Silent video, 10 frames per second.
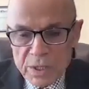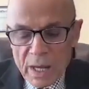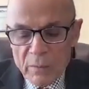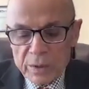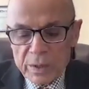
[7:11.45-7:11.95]

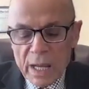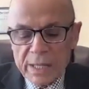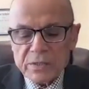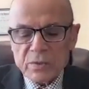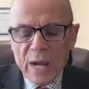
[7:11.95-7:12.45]
And I would
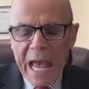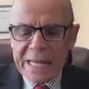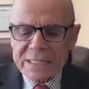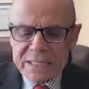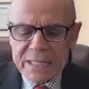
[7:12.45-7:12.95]
like to
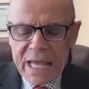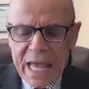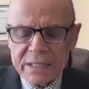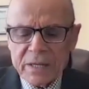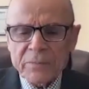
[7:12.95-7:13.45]
add to
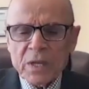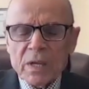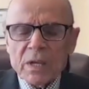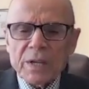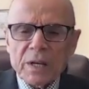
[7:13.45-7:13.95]
that
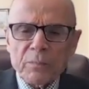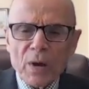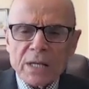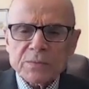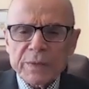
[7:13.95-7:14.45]
that
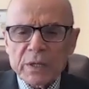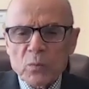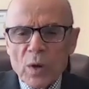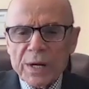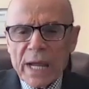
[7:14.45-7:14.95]

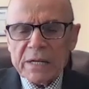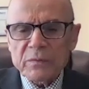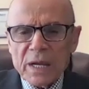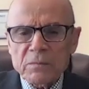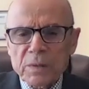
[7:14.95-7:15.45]
approximately one out
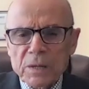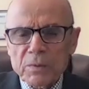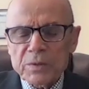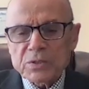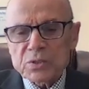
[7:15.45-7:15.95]
of eight
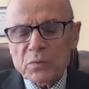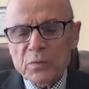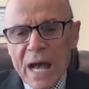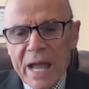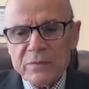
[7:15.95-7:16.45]
people that
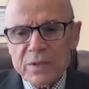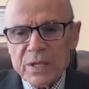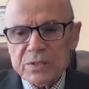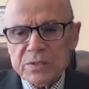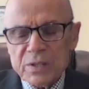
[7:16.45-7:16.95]
survive
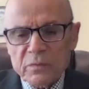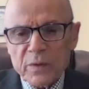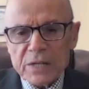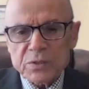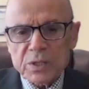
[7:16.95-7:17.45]
this
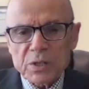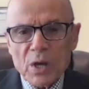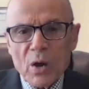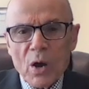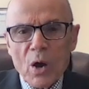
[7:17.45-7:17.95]
infection and
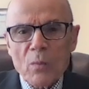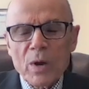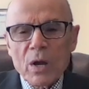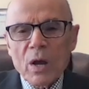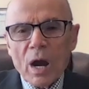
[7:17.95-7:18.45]
go
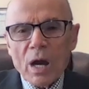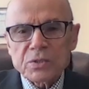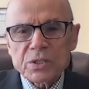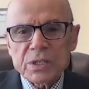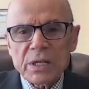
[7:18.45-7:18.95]
home are
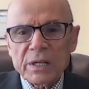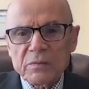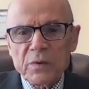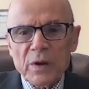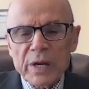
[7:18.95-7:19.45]
still
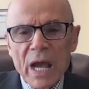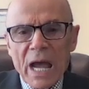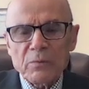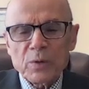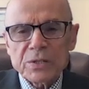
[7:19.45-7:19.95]
at very
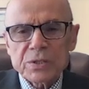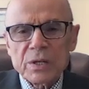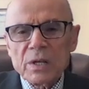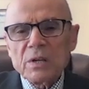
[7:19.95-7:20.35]
high risk.